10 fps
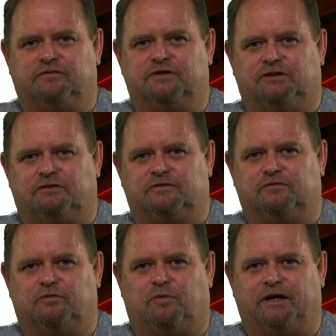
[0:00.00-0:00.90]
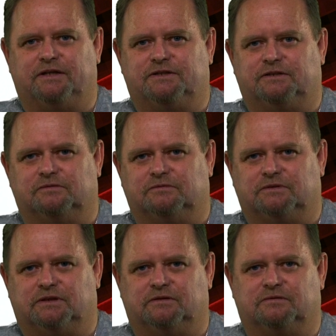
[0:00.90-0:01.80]
types with weights
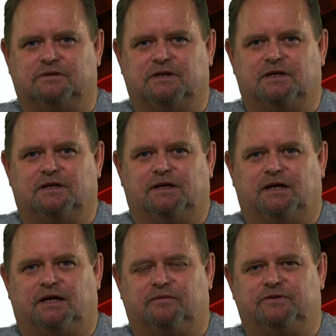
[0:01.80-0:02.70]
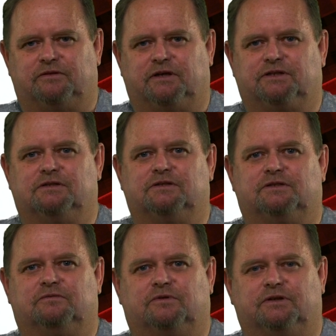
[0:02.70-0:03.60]
and directions
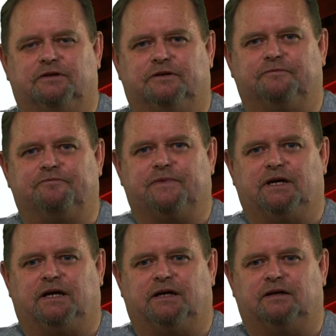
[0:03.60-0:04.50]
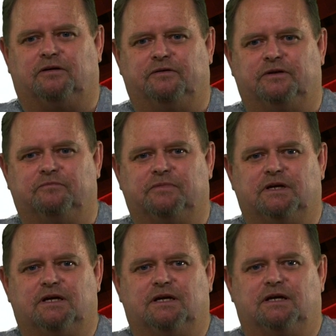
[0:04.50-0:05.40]
and whatnot on them.
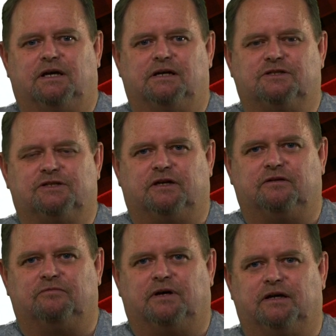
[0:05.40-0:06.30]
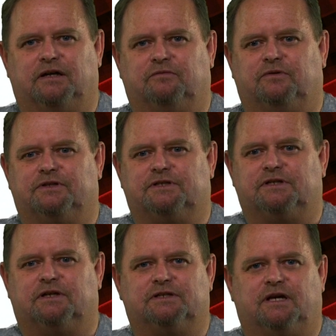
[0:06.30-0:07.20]
And so networks is
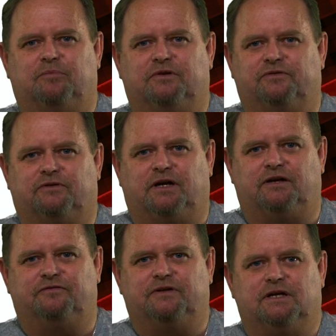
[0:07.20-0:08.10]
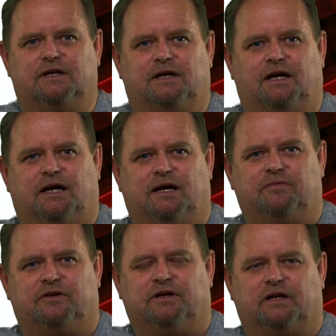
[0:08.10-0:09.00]
an example of a graph.
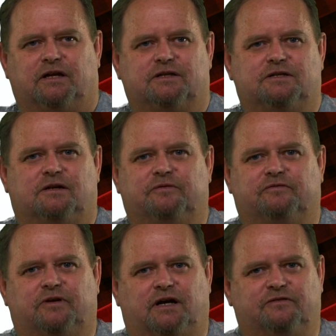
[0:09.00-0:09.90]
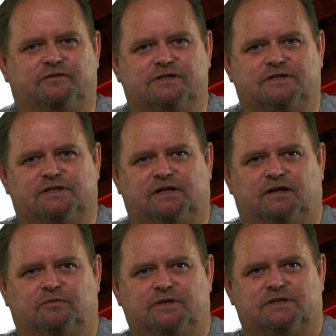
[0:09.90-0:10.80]
I think another type of graph is
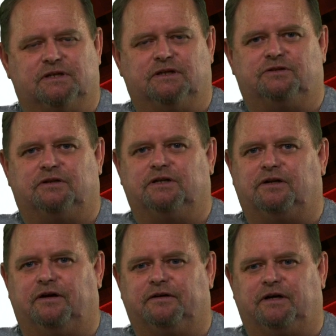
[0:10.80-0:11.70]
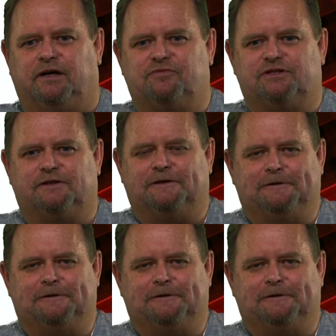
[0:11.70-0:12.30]
we see tree diagrams.